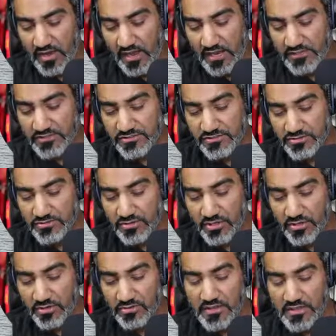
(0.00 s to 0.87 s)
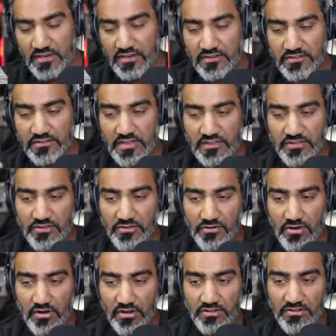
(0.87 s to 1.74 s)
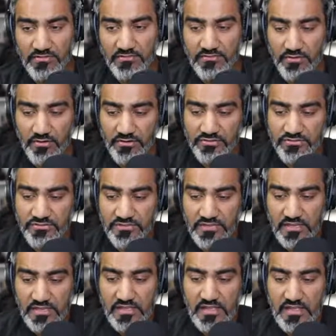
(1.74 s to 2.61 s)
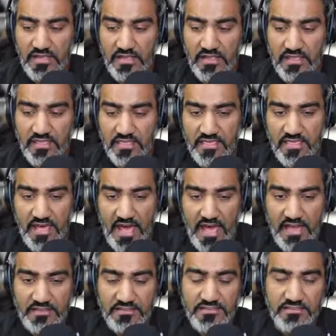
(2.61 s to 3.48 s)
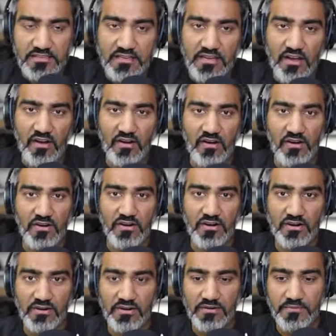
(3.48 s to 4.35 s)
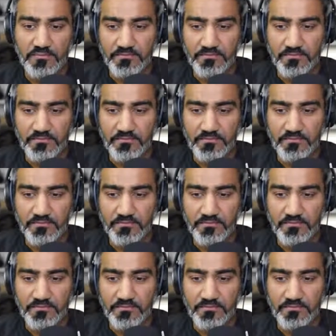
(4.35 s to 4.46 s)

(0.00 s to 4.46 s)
I do know that there are other folks that are